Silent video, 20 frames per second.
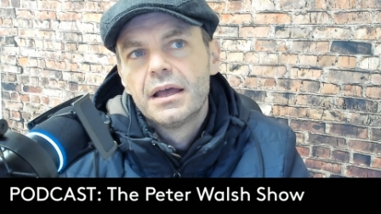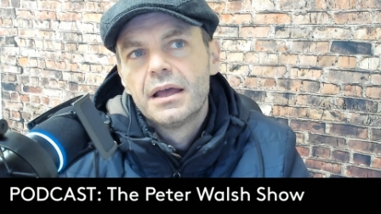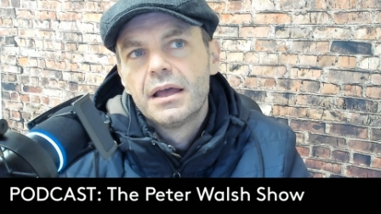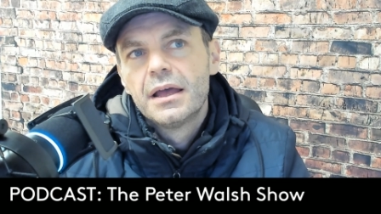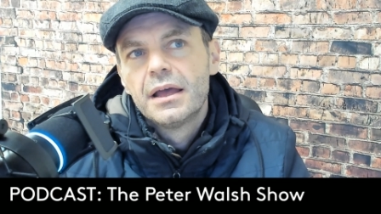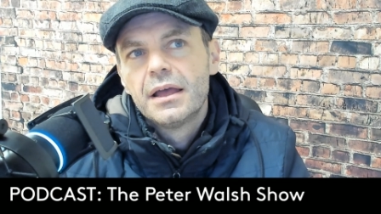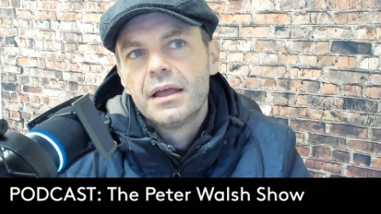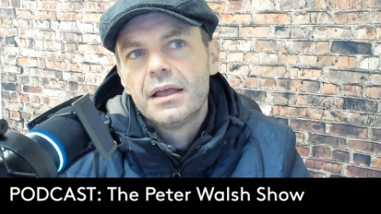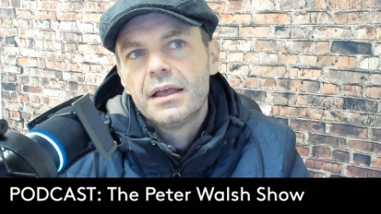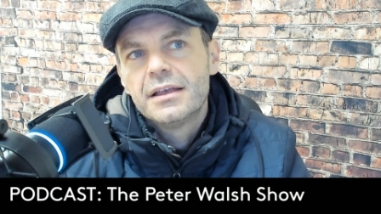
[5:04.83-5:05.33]

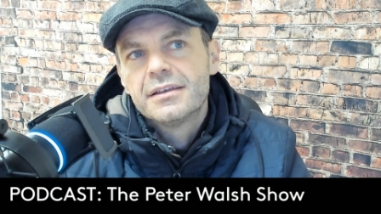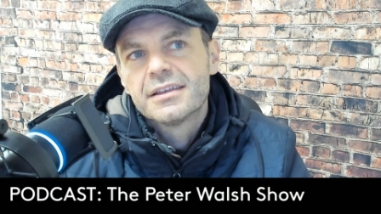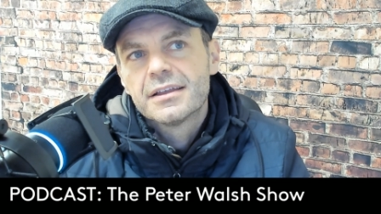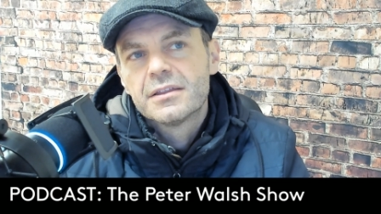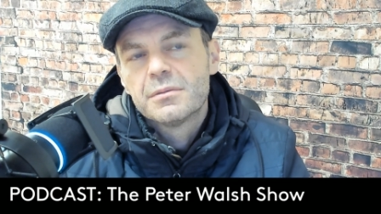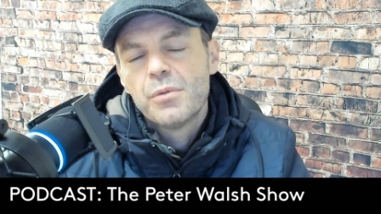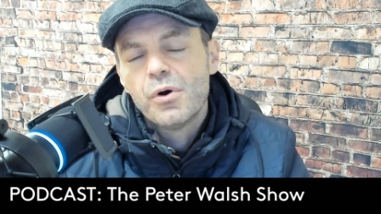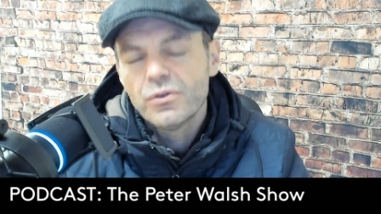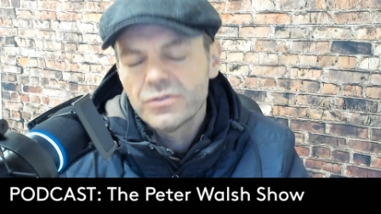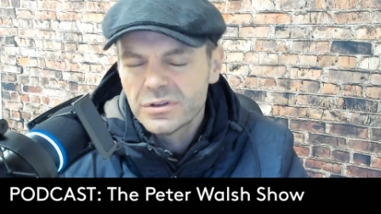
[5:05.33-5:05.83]
is that the
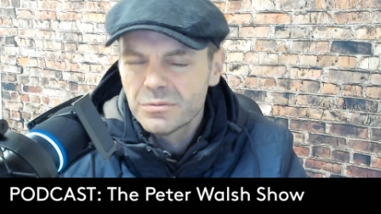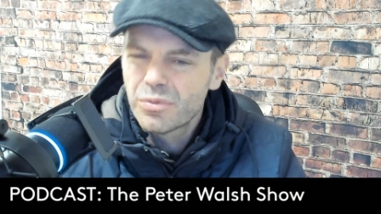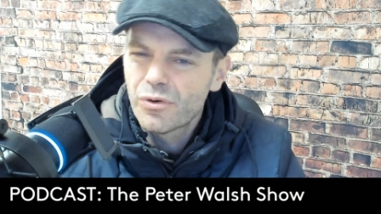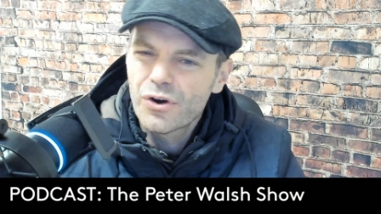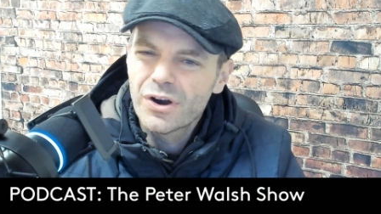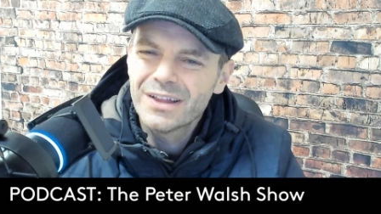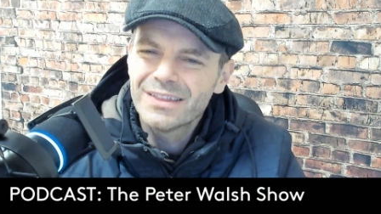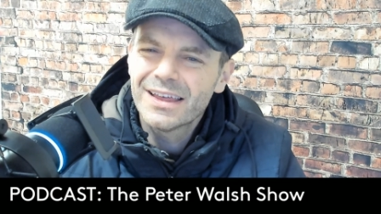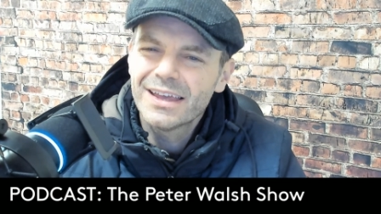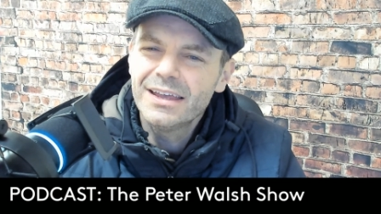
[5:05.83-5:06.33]
most
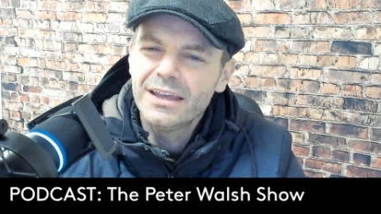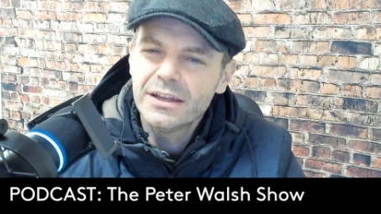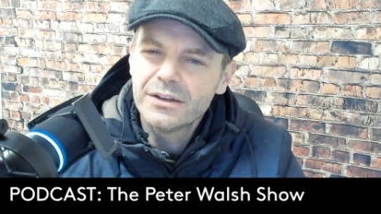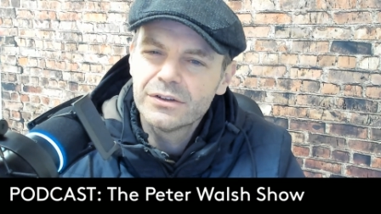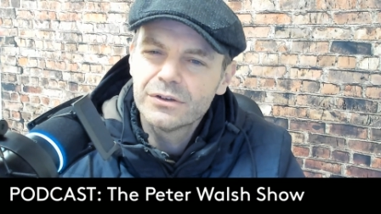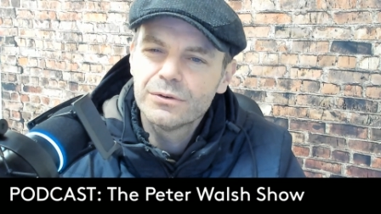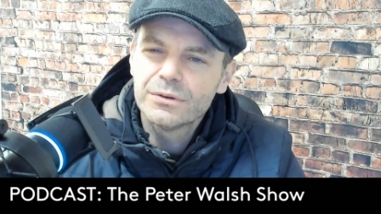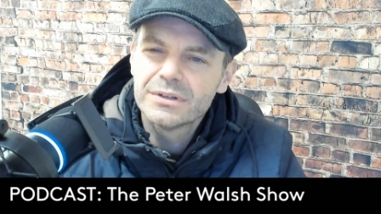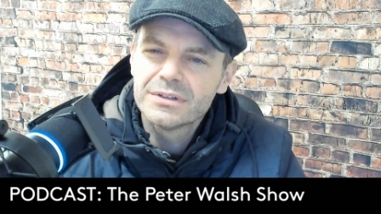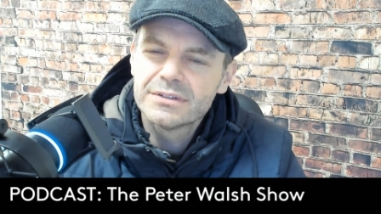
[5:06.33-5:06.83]
important thing you
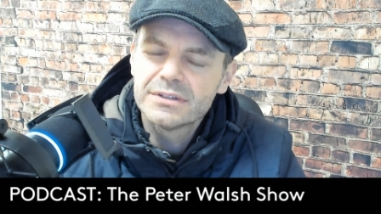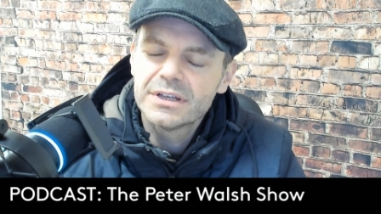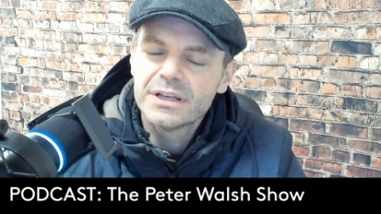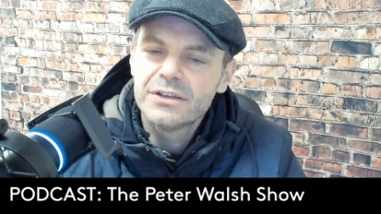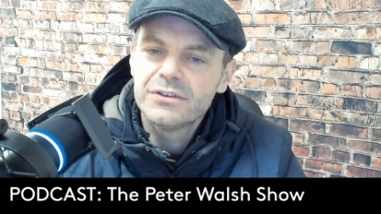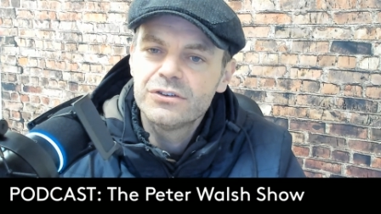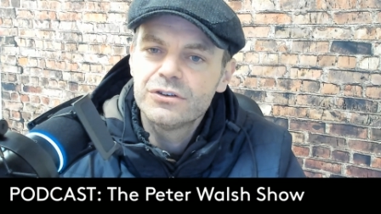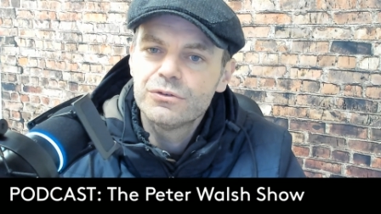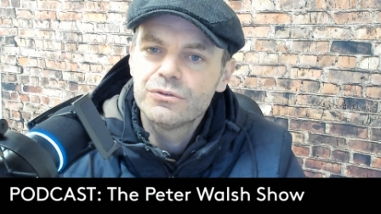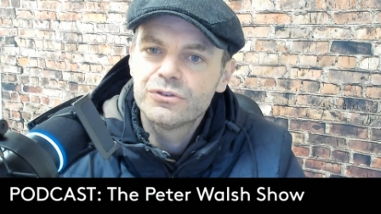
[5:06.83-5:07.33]
do is
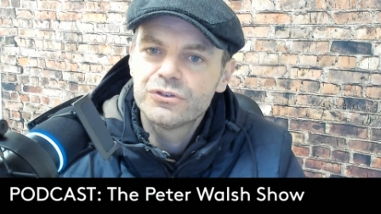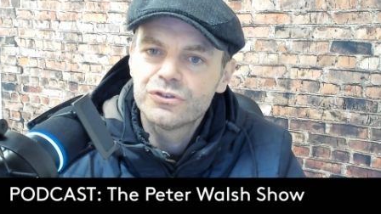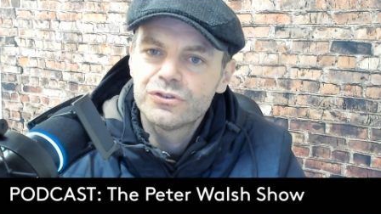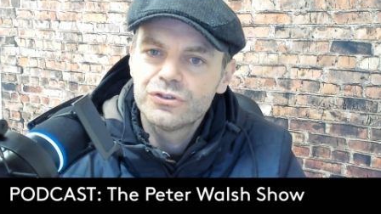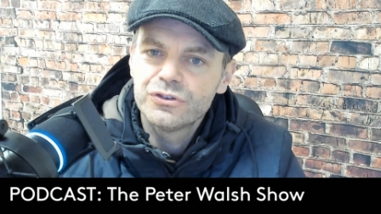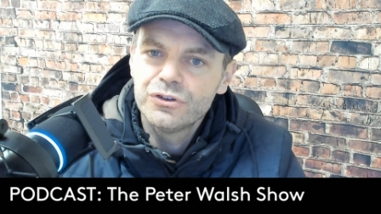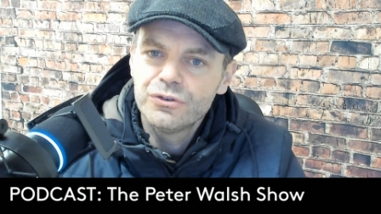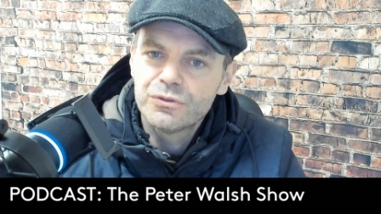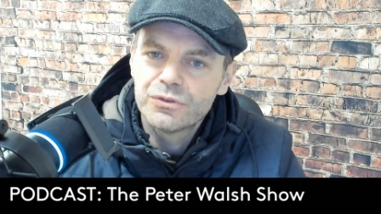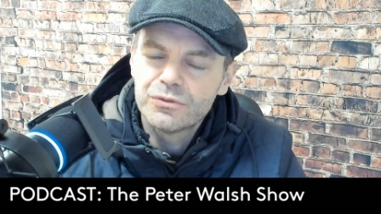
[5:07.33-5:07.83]
is you
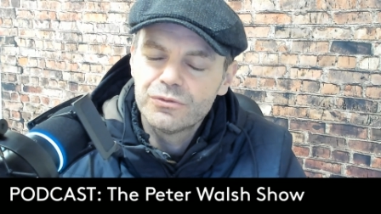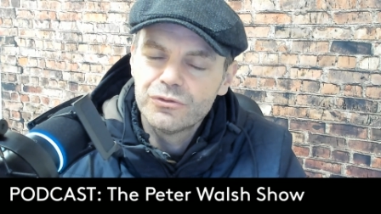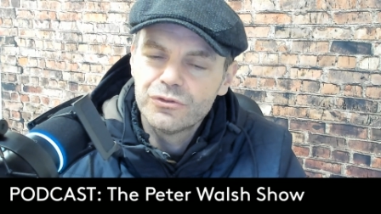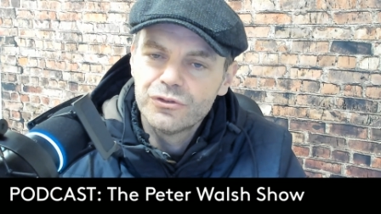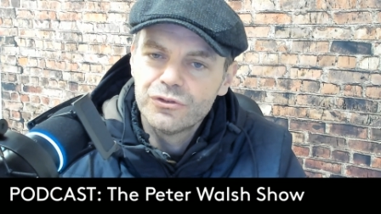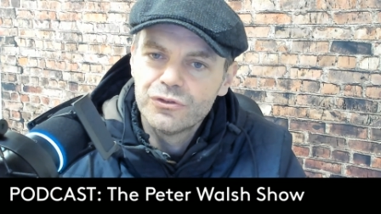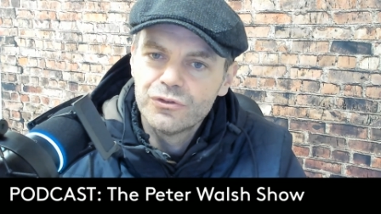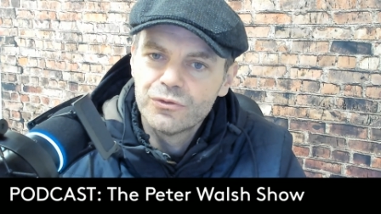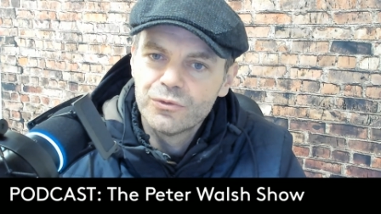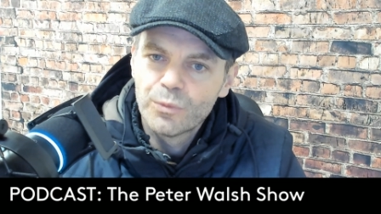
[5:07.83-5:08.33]
you
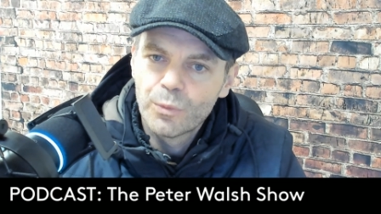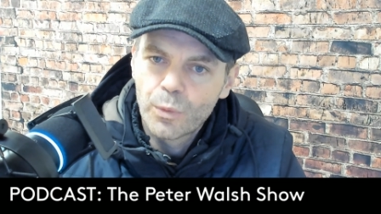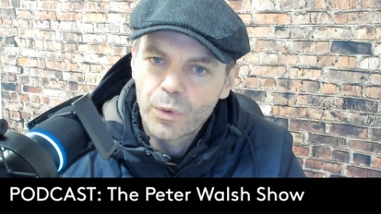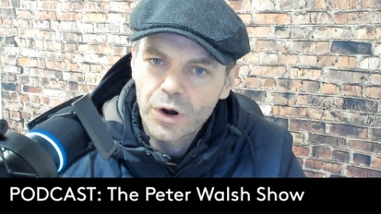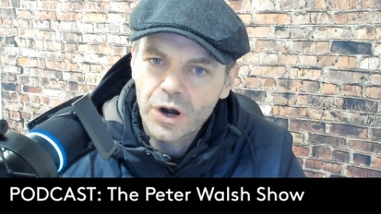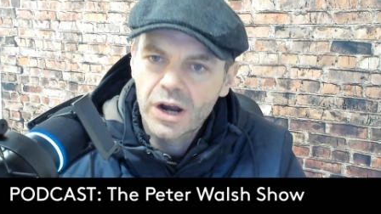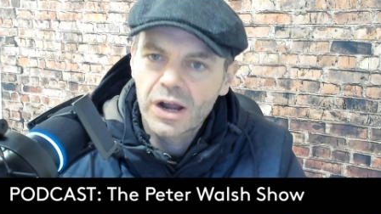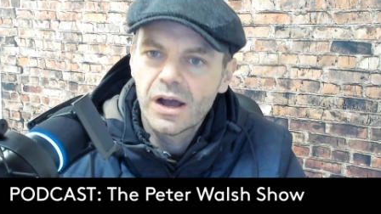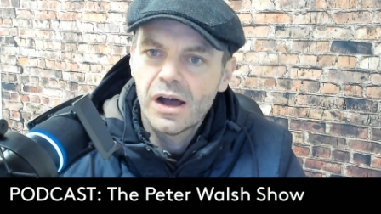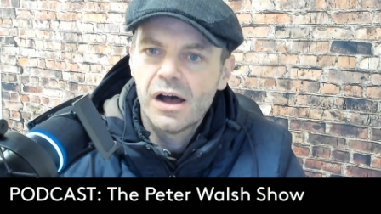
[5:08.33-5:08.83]

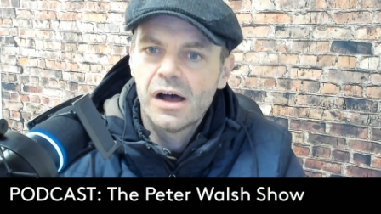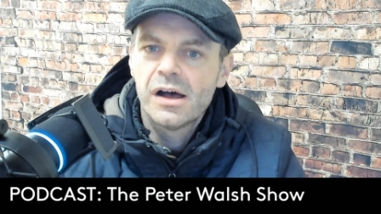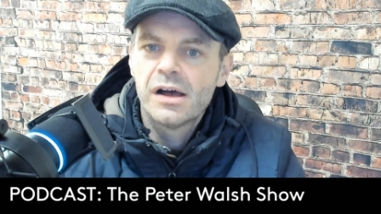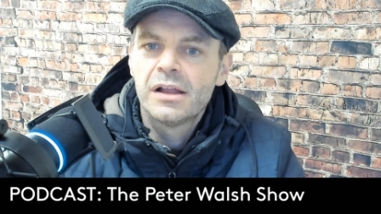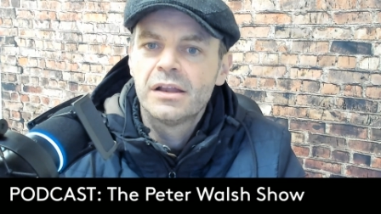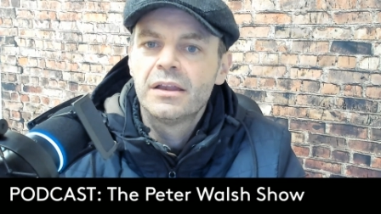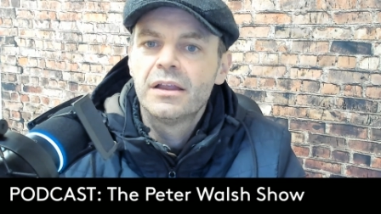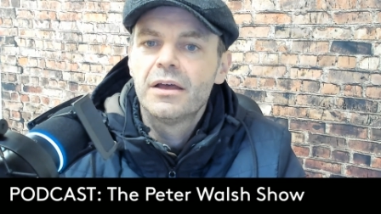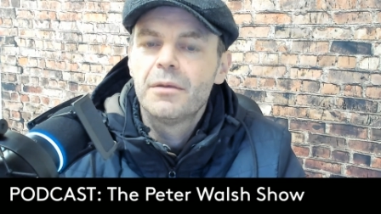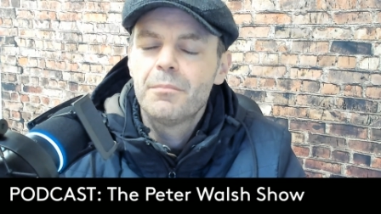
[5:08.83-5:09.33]
work
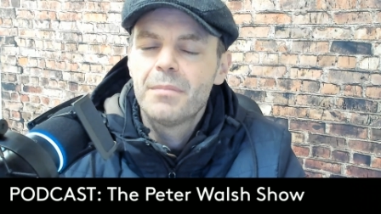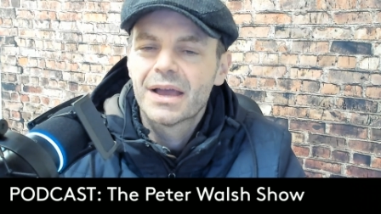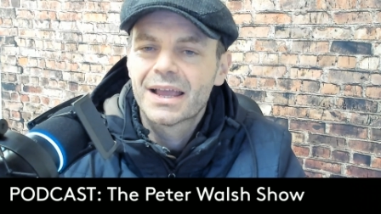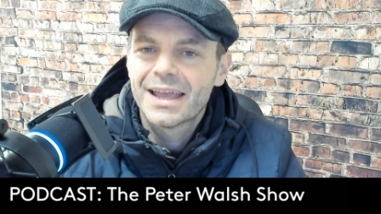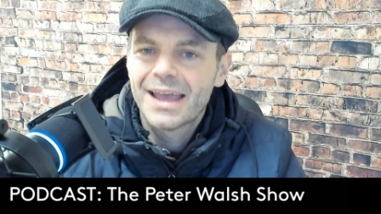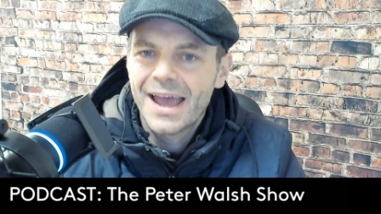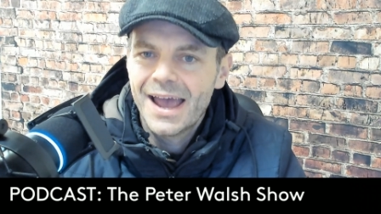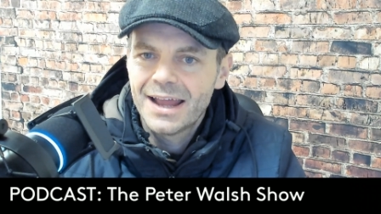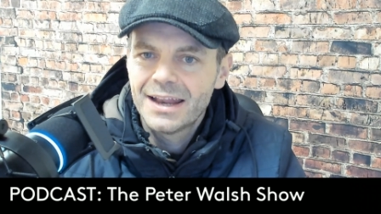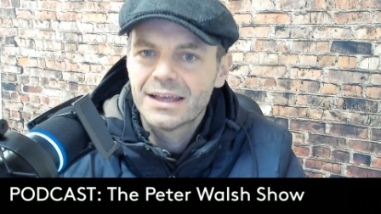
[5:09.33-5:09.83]
on
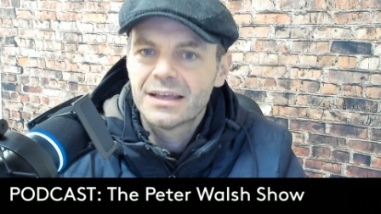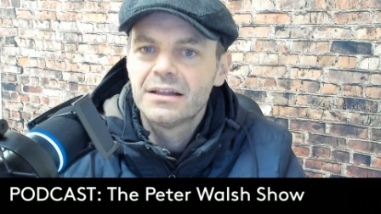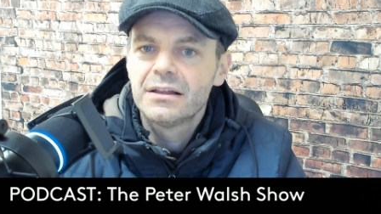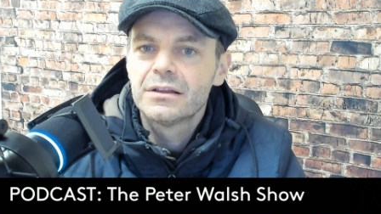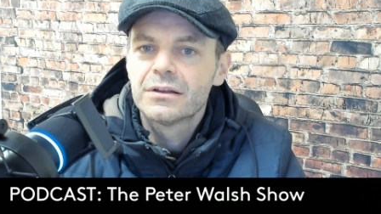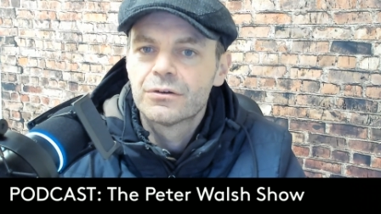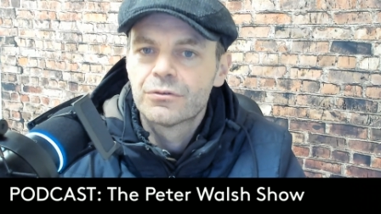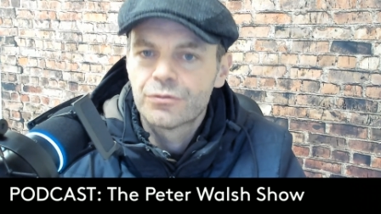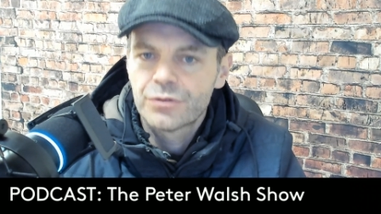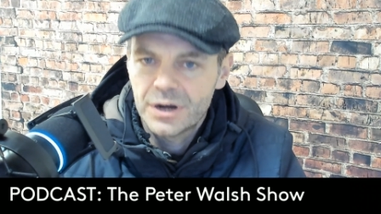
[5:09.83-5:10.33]
mechanical
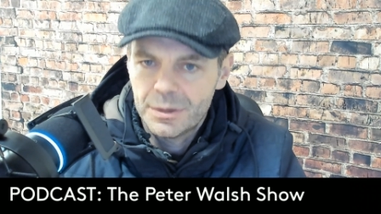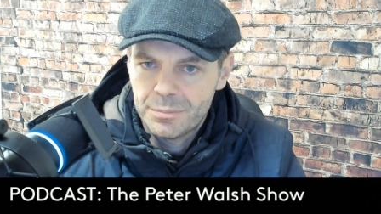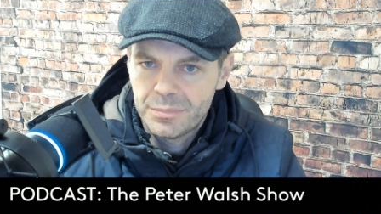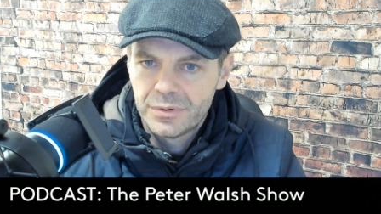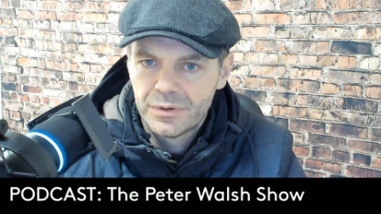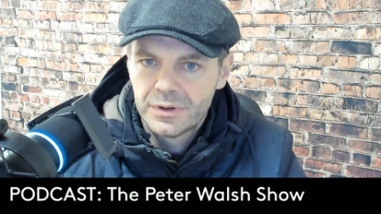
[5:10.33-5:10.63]
grip.